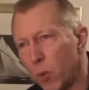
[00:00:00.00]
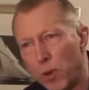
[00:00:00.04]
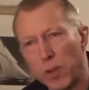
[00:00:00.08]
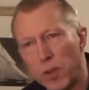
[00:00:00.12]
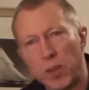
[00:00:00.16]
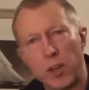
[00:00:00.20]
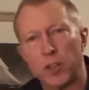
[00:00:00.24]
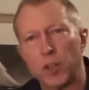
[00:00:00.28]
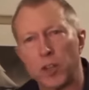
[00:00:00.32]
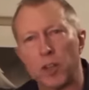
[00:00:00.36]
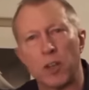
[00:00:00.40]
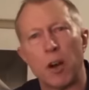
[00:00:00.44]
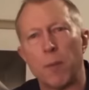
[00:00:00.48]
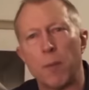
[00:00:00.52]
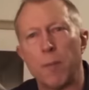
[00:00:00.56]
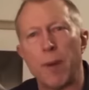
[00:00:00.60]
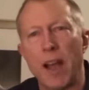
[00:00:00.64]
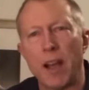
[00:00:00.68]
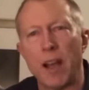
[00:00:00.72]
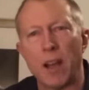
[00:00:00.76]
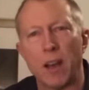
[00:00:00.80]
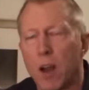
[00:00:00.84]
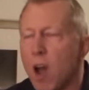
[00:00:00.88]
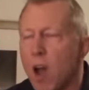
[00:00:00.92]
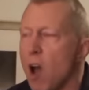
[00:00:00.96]
We're going to turn our
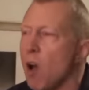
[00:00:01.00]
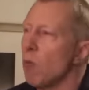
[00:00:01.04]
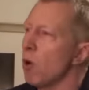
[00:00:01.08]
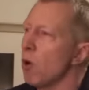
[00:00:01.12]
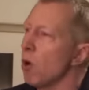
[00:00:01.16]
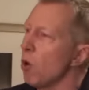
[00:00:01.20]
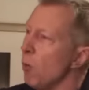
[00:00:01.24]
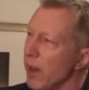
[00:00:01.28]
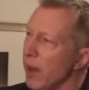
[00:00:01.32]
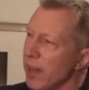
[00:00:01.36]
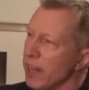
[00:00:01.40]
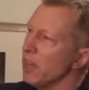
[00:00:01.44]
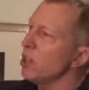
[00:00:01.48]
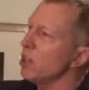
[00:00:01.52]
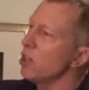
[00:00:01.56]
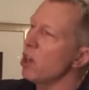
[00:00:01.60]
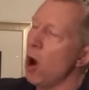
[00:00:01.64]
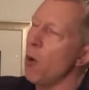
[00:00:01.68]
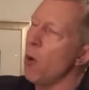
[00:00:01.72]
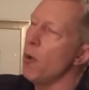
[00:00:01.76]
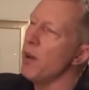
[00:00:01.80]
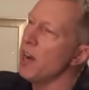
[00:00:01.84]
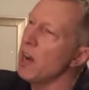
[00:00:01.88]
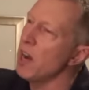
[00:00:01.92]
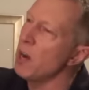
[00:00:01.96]
back on. Where we
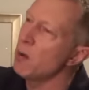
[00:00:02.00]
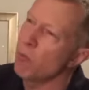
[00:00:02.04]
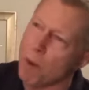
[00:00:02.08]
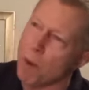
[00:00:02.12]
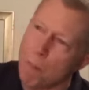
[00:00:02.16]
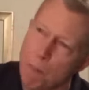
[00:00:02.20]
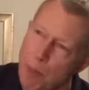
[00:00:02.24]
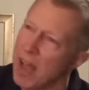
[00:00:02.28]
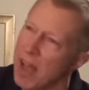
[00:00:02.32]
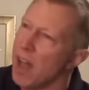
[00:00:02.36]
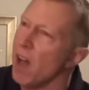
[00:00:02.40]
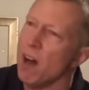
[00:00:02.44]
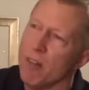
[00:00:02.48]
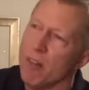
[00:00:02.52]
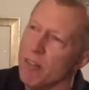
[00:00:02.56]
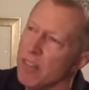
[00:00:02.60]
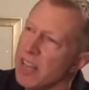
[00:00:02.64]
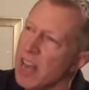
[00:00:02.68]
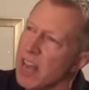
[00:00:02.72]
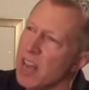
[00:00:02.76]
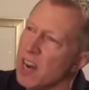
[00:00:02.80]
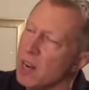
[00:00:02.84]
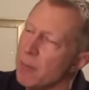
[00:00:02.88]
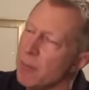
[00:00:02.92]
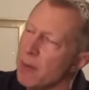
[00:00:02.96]
could go in and repel the